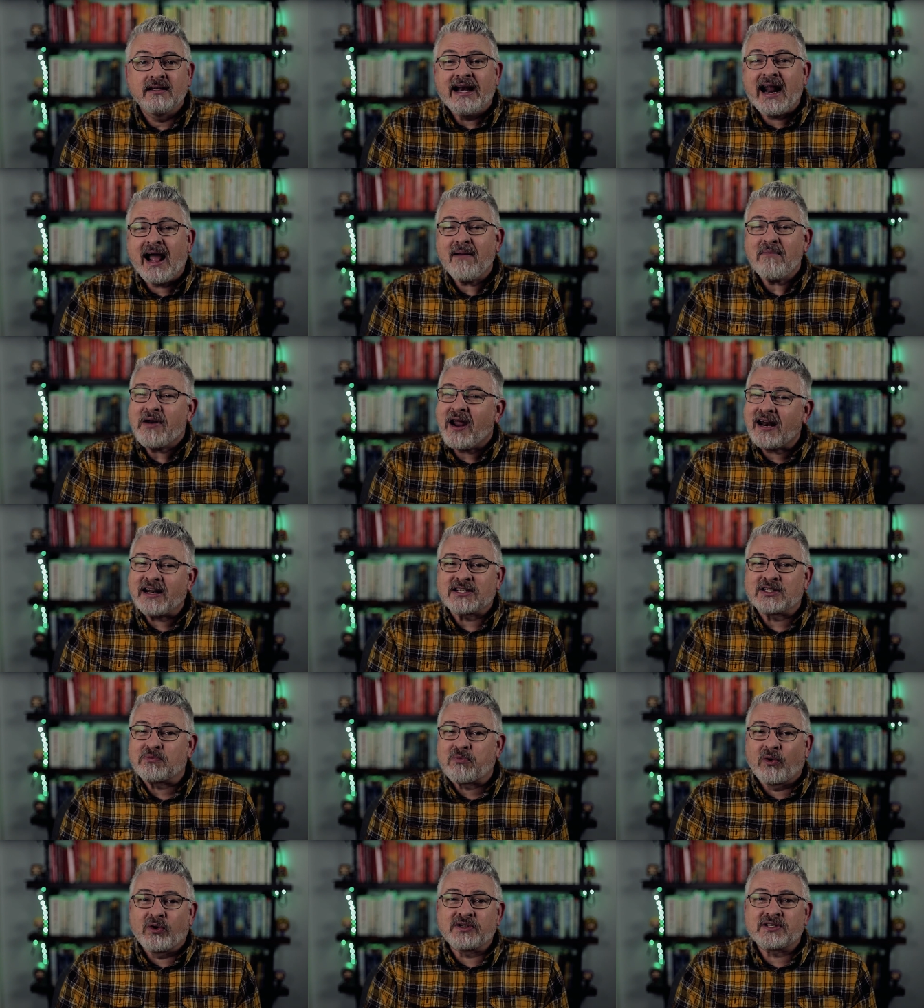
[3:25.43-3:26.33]
And I'm not a
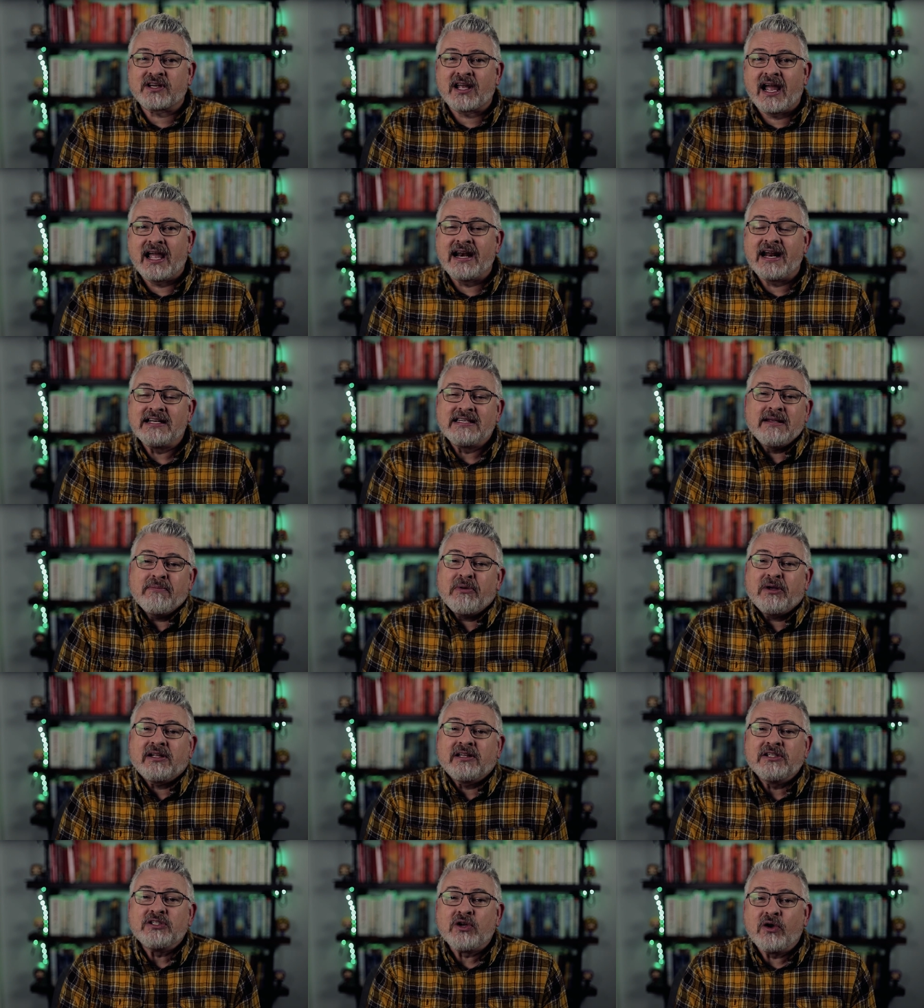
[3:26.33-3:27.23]
sports guy and I
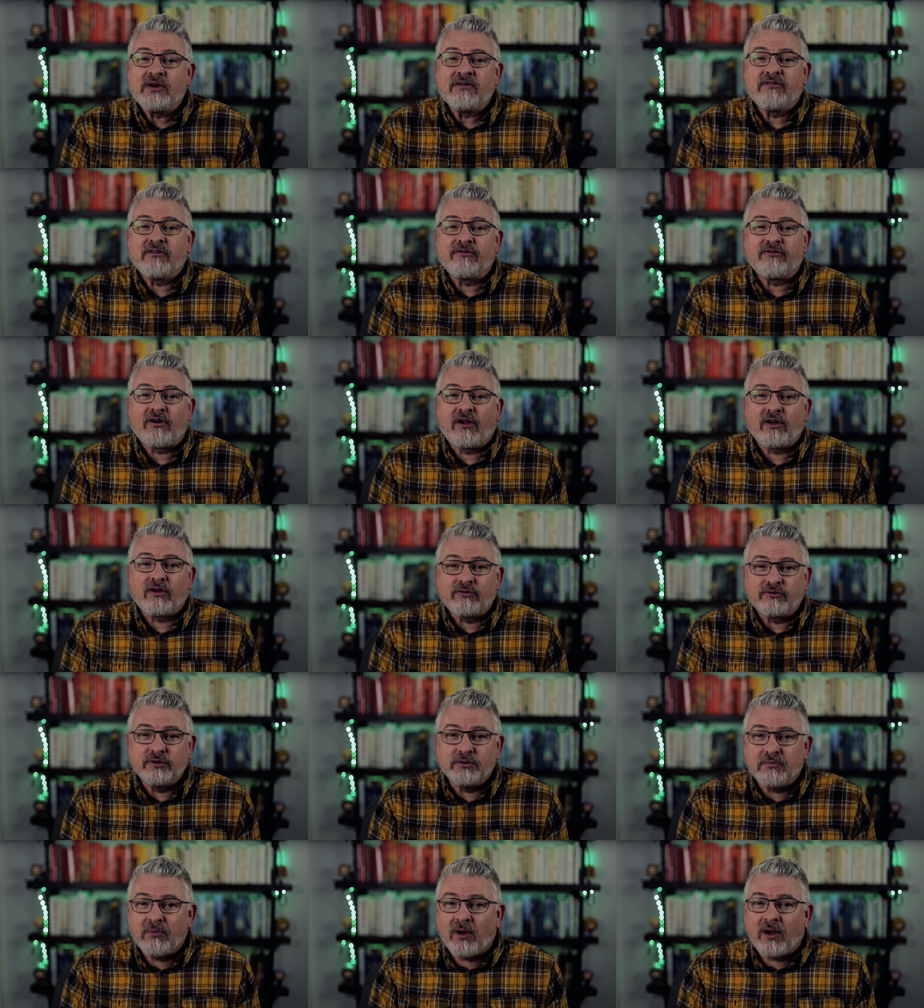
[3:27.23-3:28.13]
typically don't even follow
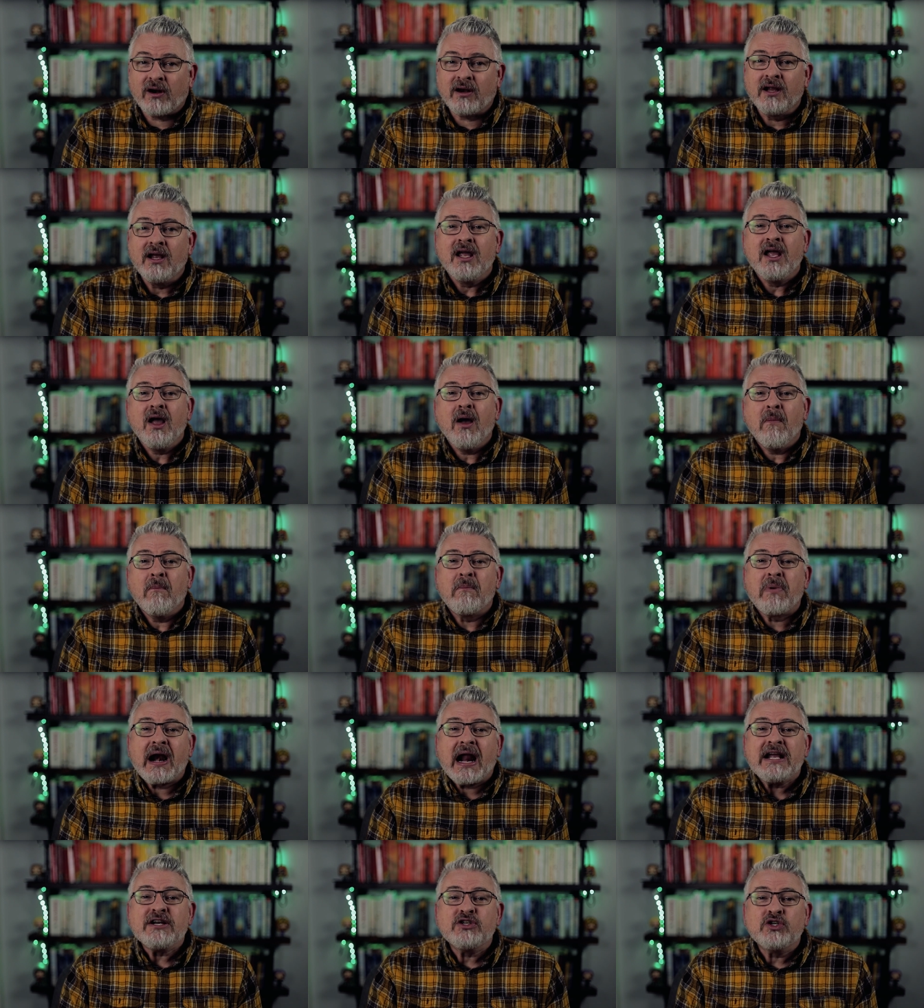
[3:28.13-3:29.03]
football,
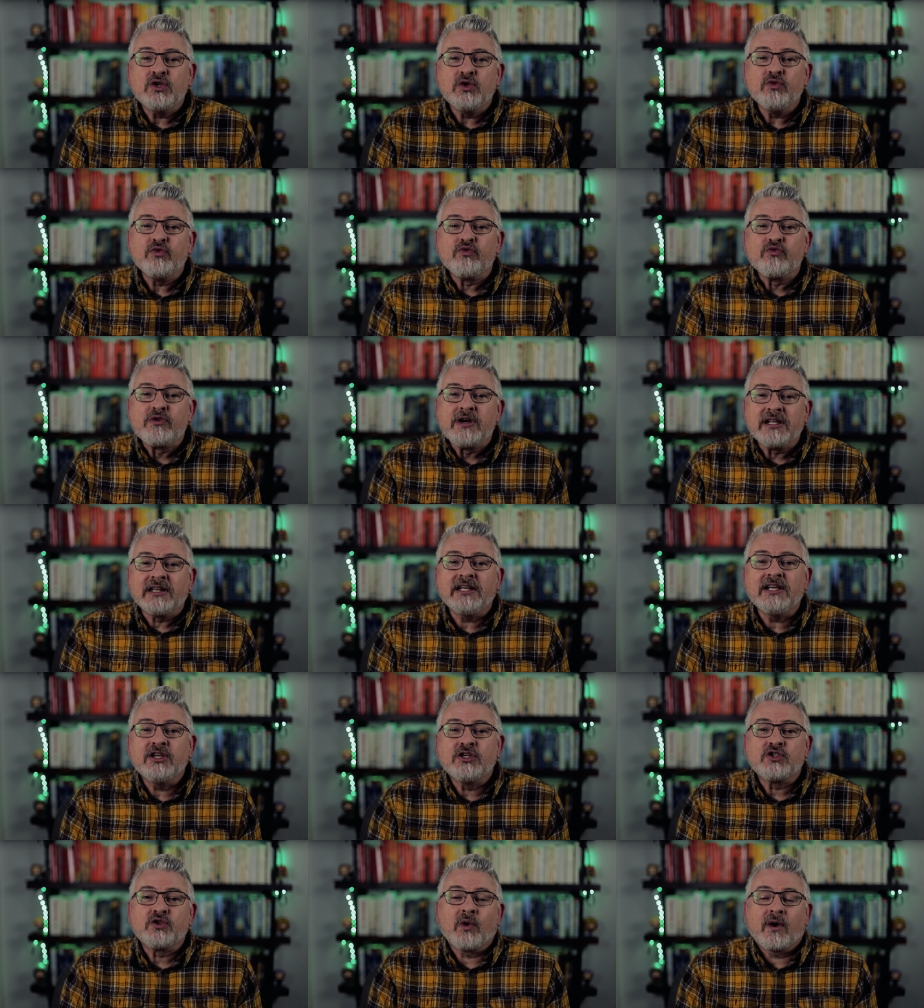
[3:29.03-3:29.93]
but I do
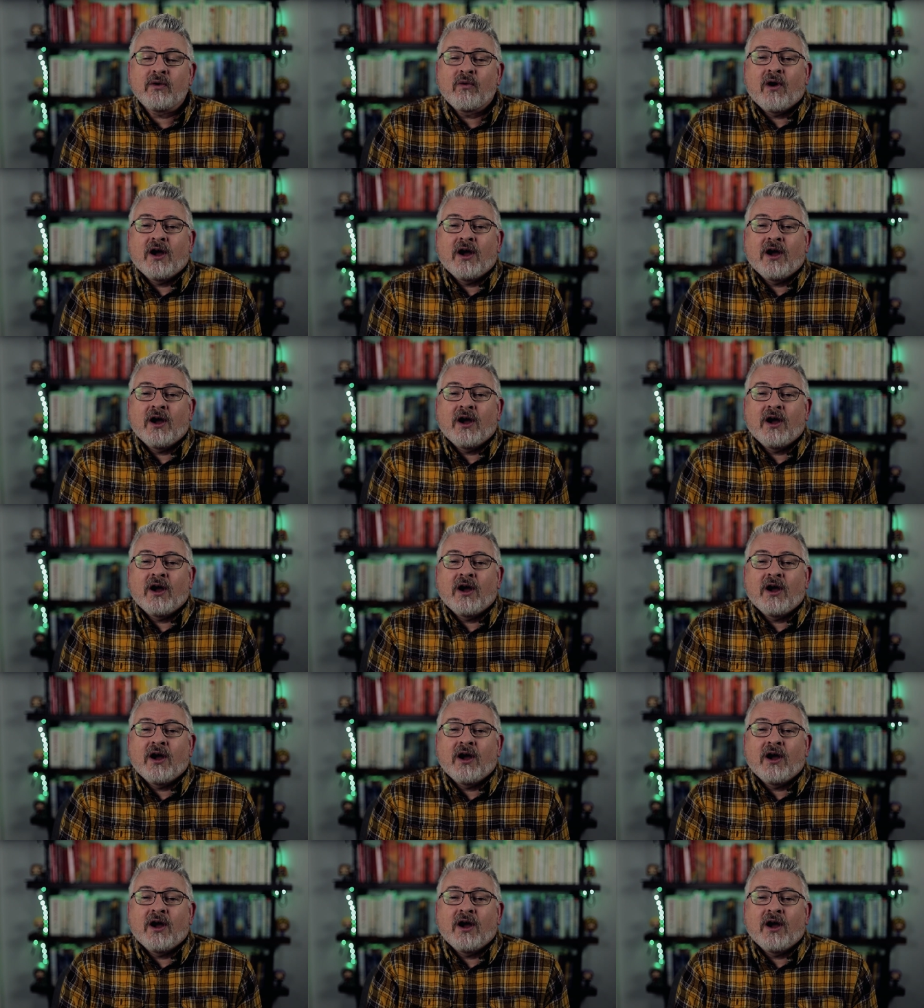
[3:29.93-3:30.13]
really enjoy